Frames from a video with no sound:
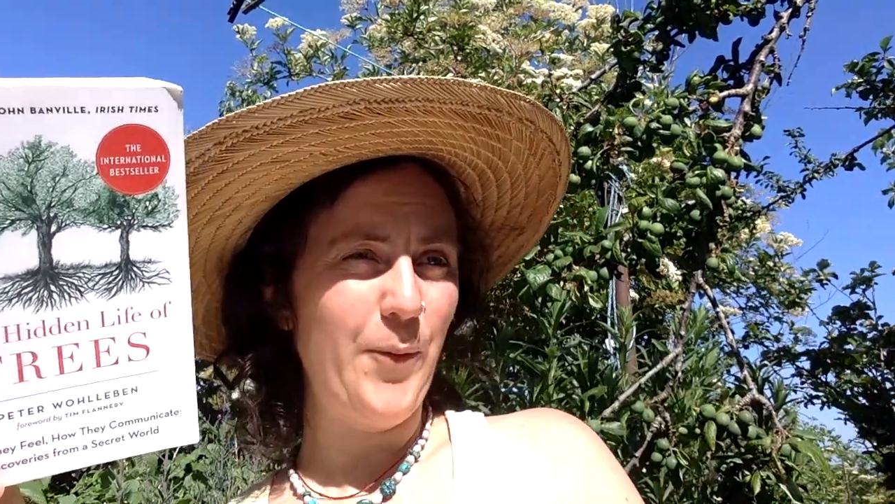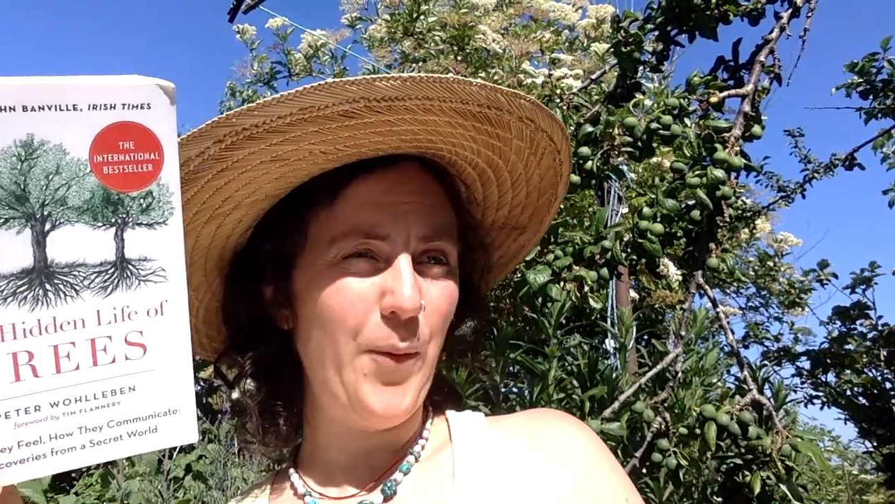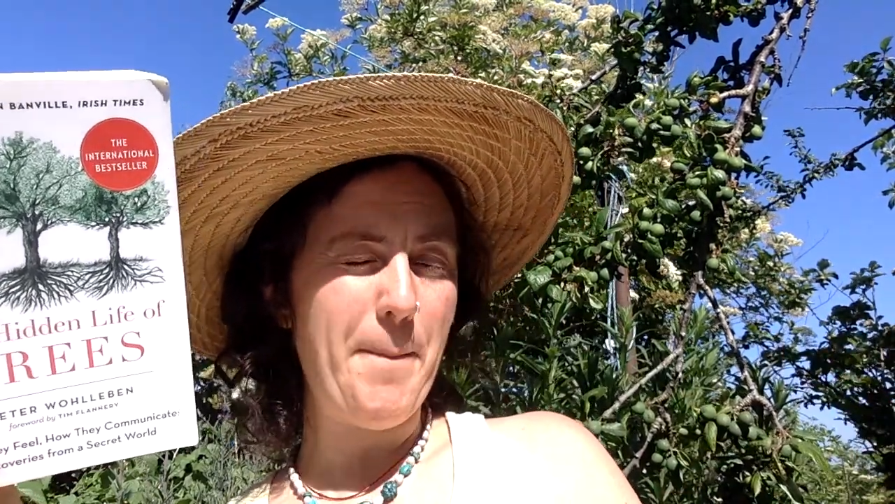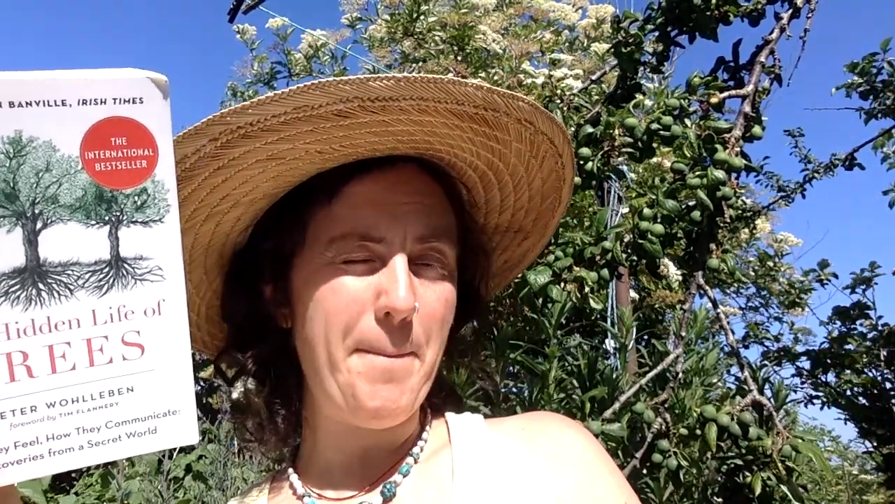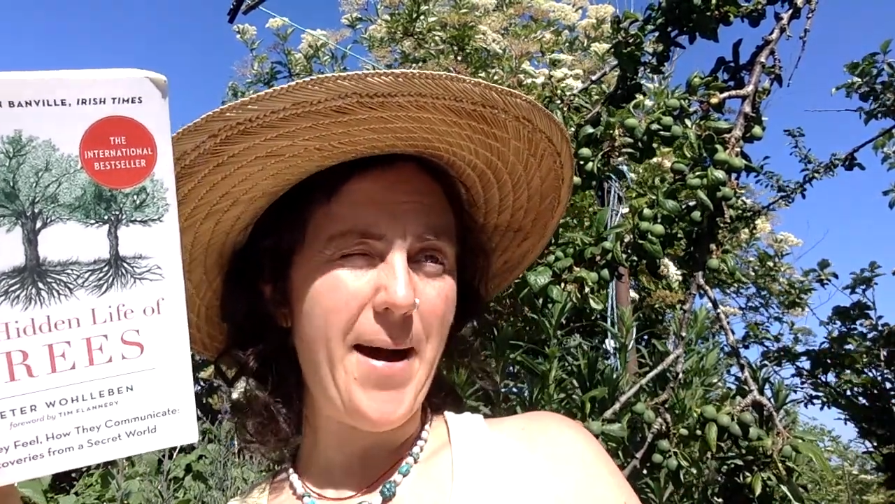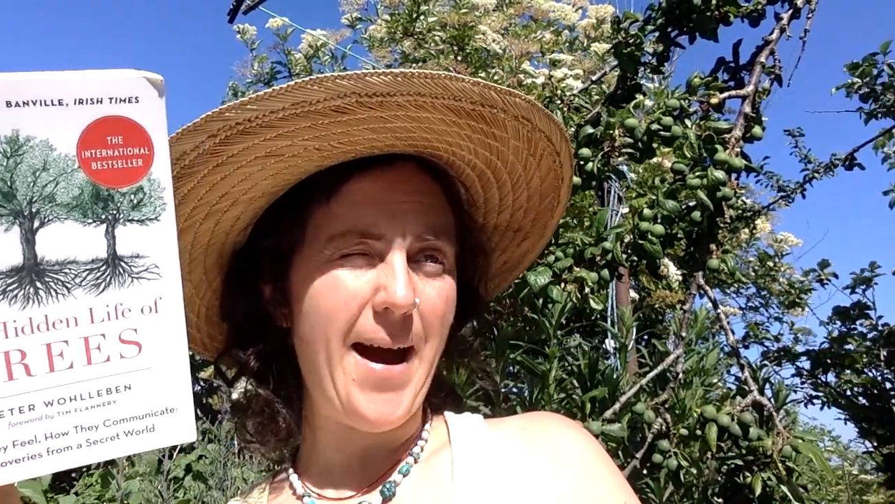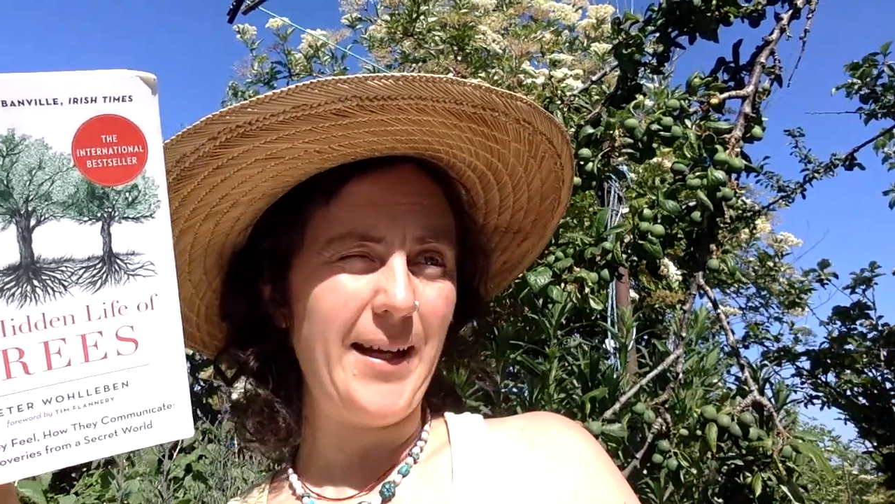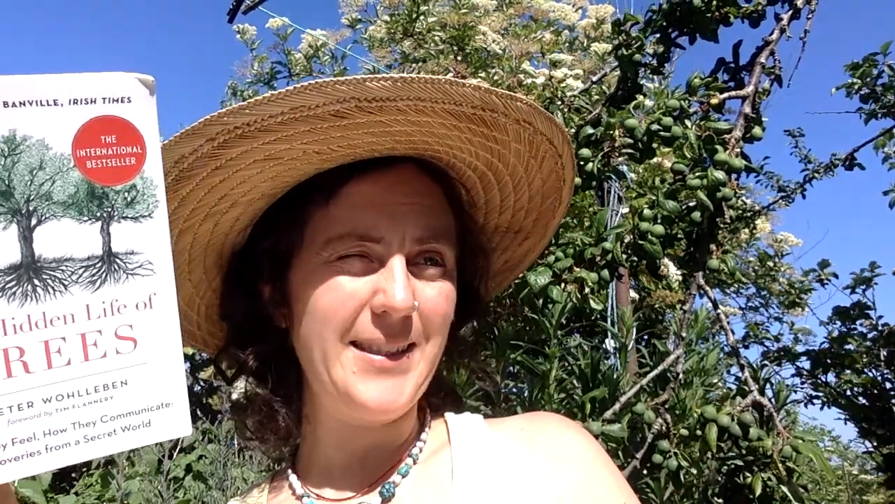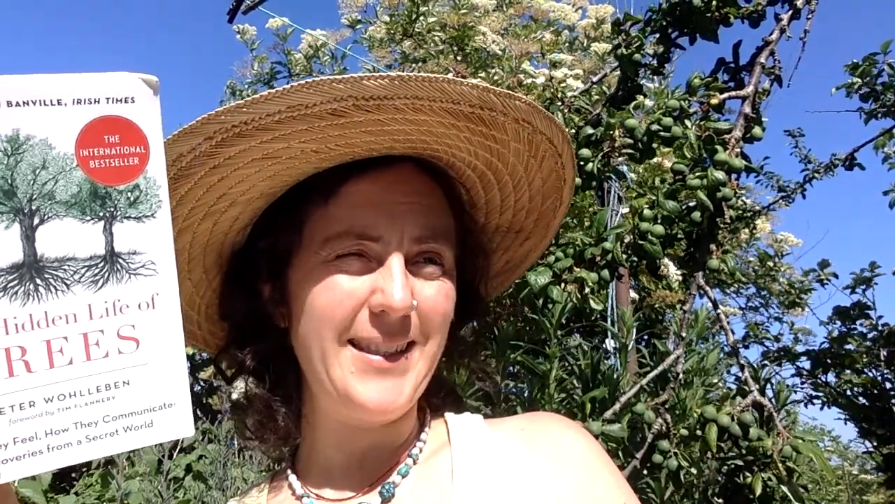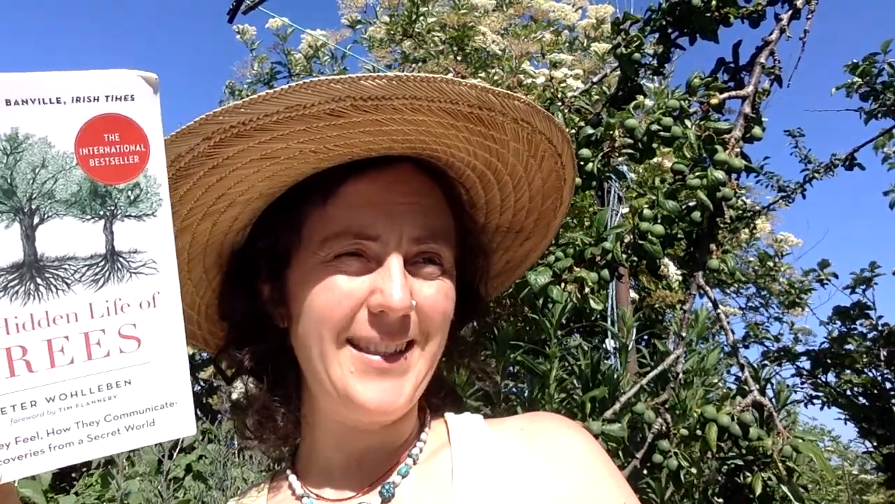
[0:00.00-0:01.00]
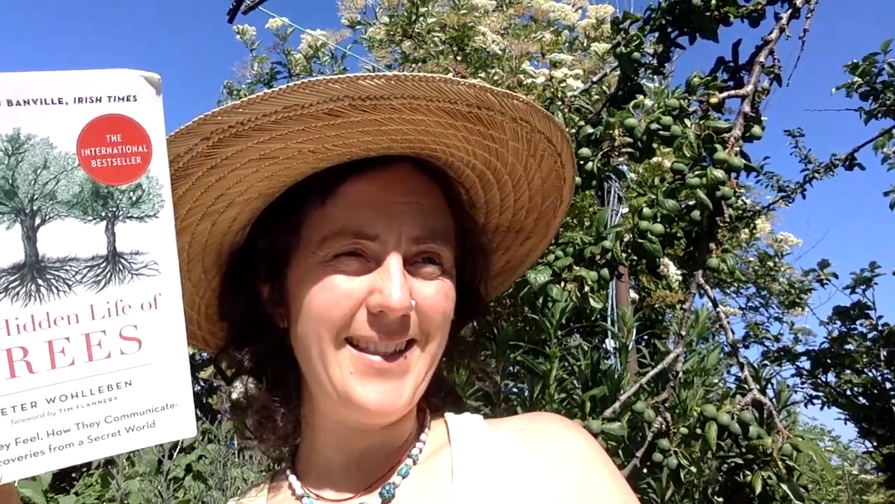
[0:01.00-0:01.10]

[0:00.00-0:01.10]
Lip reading: went back to